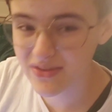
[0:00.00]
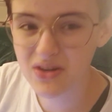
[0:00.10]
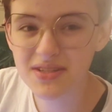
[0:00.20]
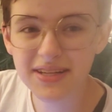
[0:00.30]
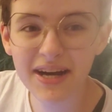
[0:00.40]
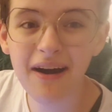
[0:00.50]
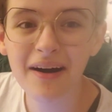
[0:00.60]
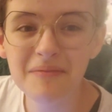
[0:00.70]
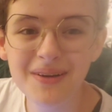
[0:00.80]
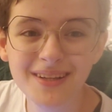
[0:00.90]
there's a
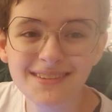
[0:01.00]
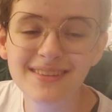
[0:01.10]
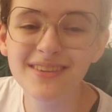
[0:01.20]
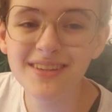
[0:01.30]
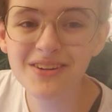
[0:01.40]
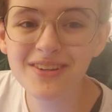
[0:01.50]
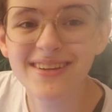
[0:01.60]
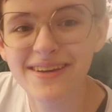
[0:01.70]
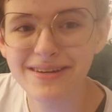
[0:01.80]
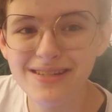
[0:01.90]
comic that
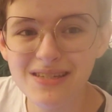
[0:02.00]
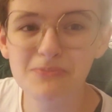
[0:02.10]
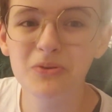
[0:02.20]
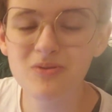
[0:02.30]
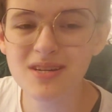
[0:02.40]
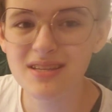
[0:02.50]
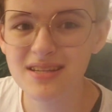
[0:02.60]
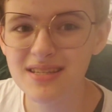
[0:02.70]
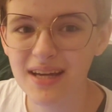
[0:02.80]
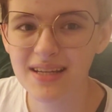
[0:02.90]
literally explores
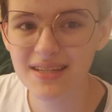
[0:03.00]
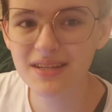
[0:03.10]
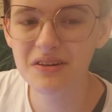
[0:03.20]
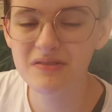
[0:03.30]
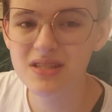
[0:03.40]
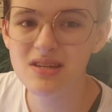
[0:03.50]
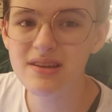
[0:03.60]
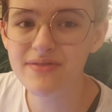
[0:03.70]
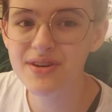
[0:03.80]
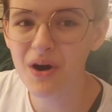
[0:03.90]
this idea of
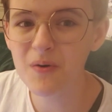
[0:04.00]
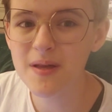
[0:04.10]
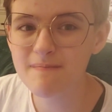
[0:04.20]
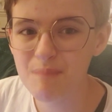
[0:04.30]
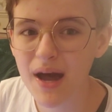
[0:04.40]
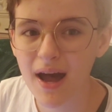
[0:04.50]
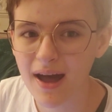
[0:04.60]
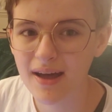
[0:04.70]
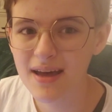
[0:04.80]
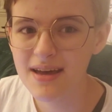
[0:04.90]
Steve going back